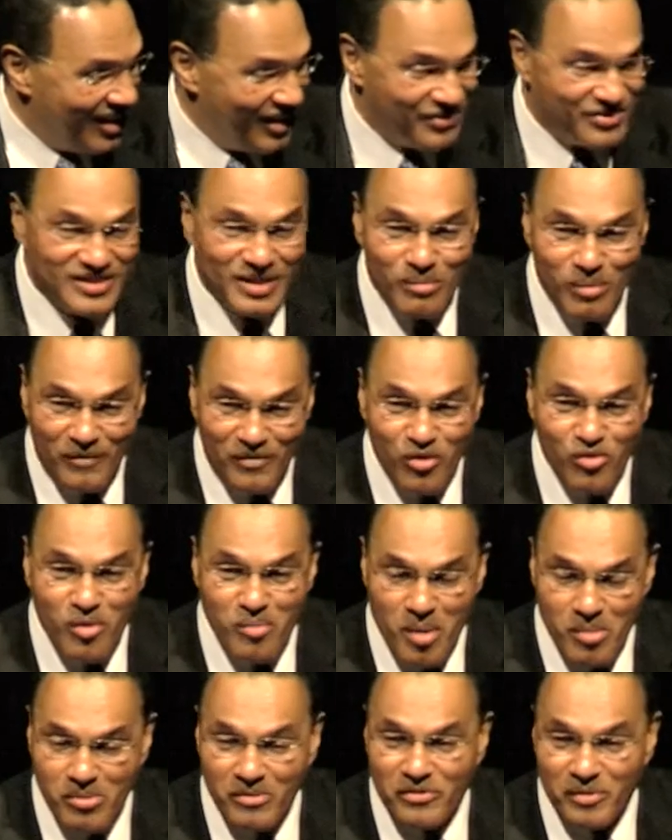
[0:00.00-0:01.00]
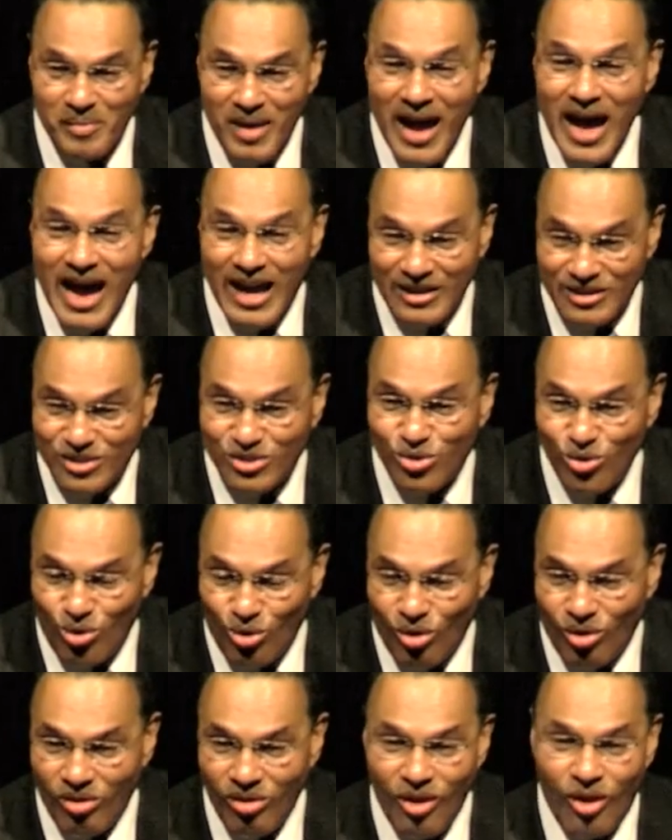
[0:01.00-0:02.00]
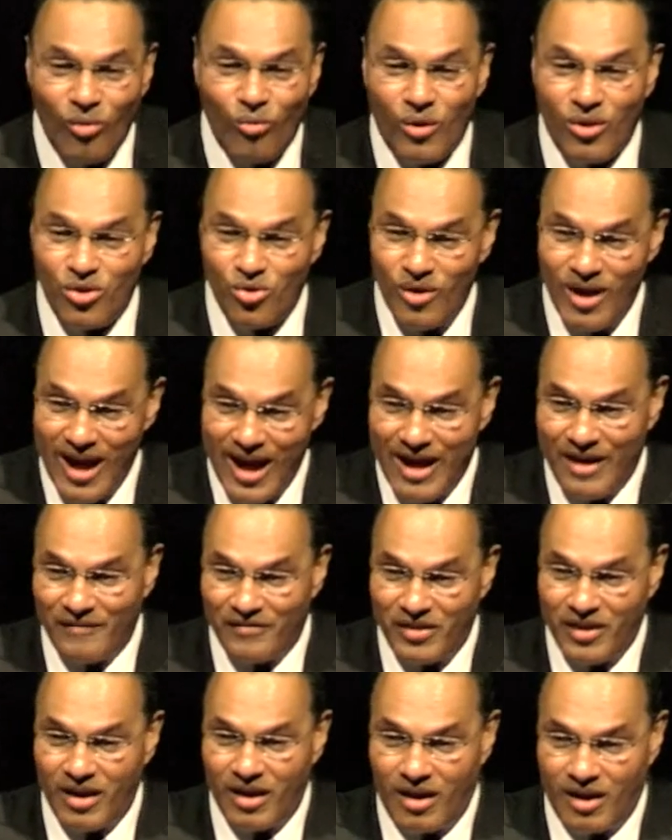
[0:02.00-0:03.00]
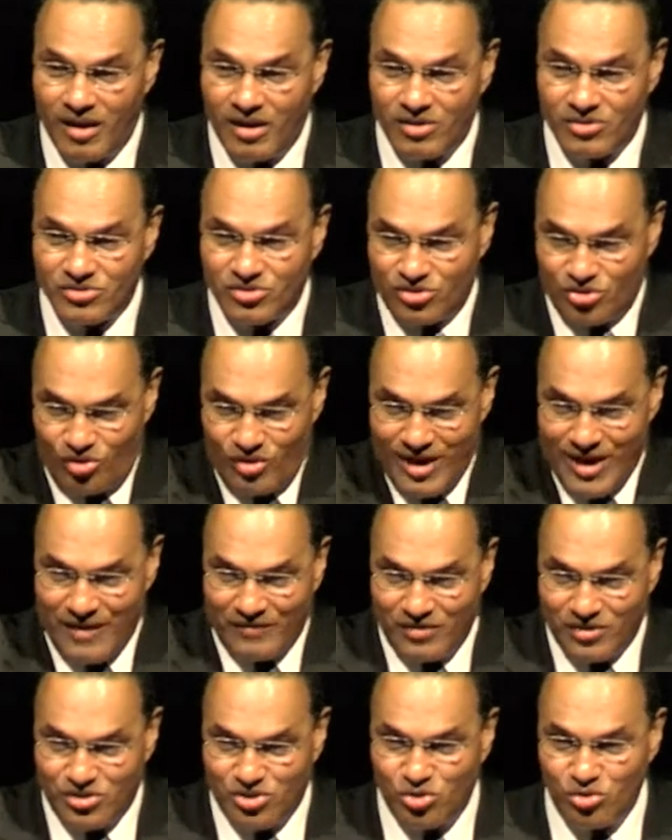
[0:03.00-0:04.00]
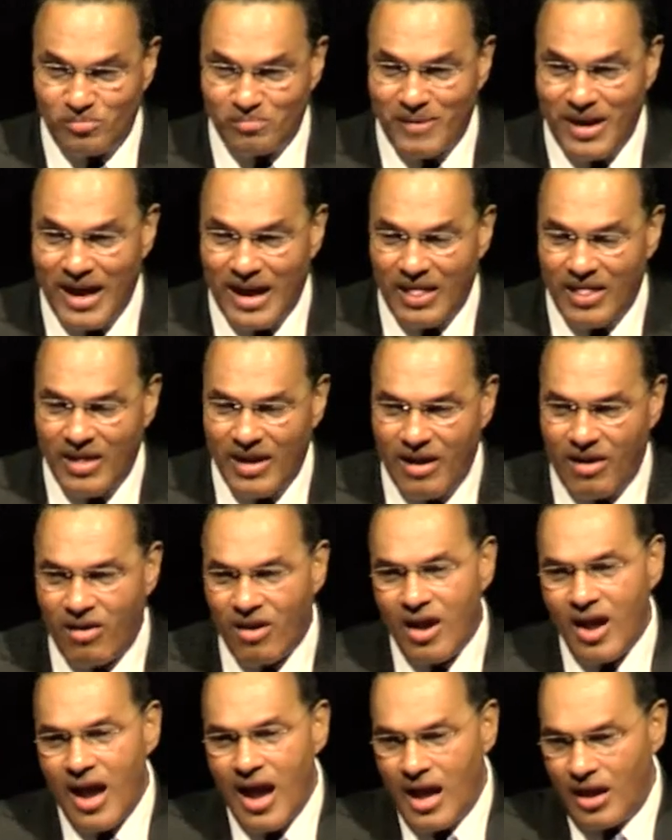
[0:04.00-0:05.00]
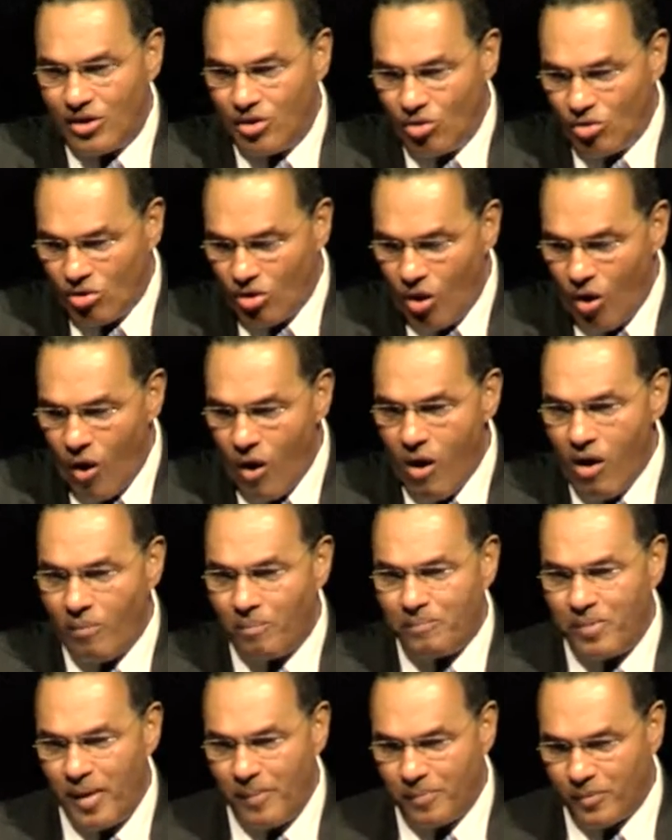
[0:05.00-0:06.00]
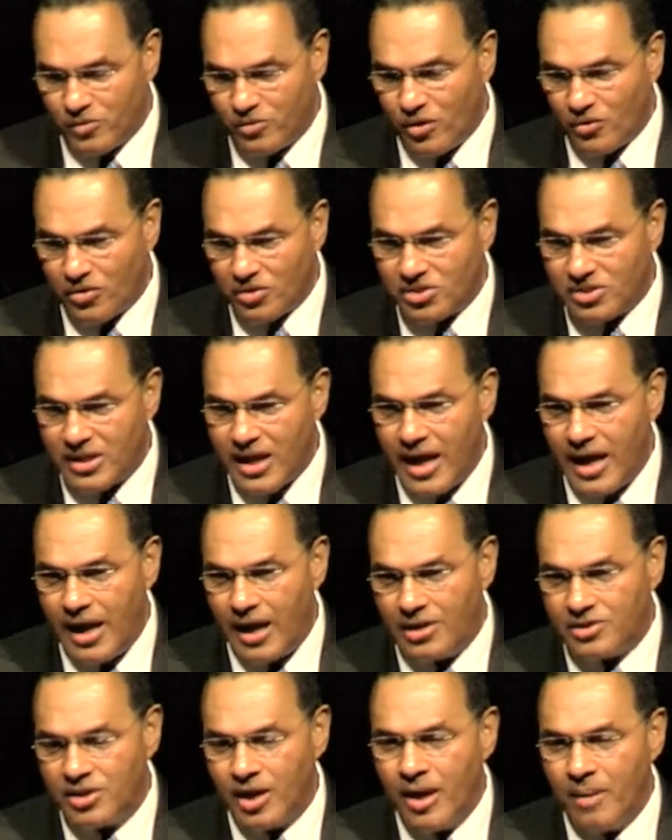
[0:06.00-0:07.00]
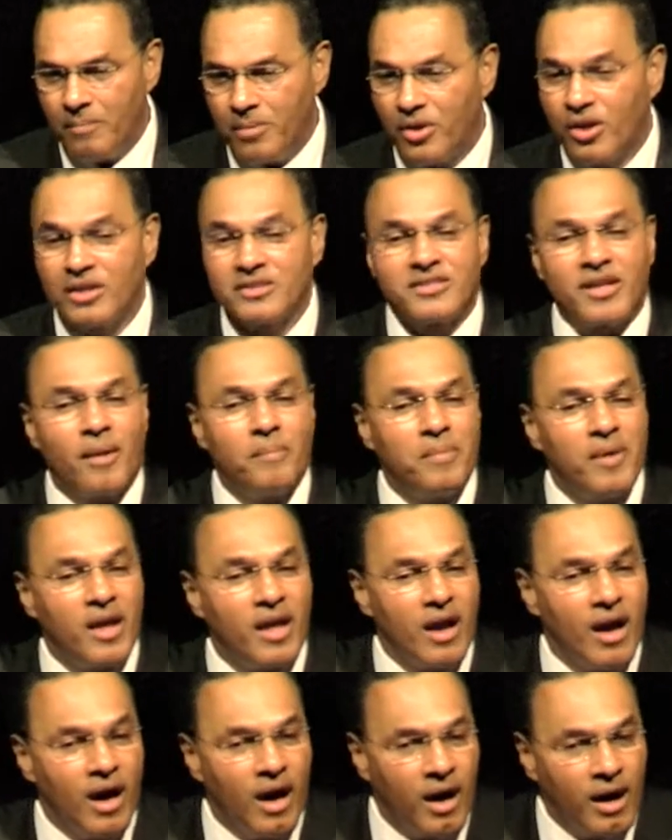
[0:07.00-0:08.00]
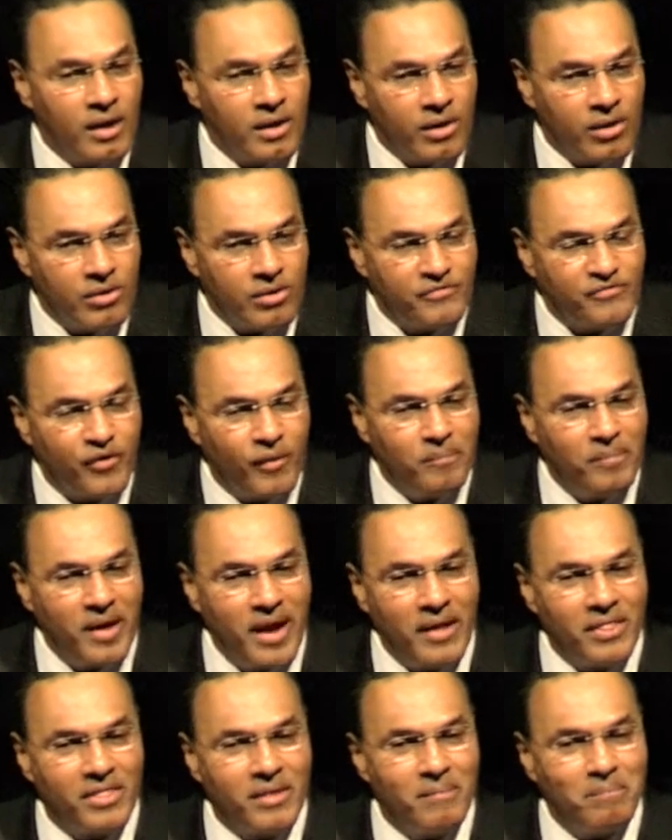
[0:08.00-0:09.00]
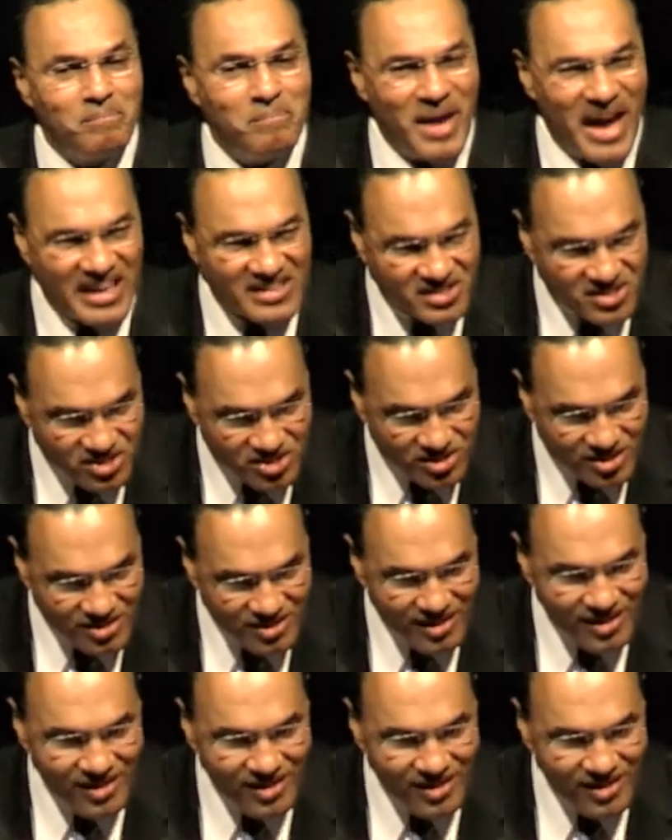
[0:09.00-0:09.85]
If some of you remember from high school, when you have the honors, you have the student body there, and you call people to the stage because they're being honored for being the best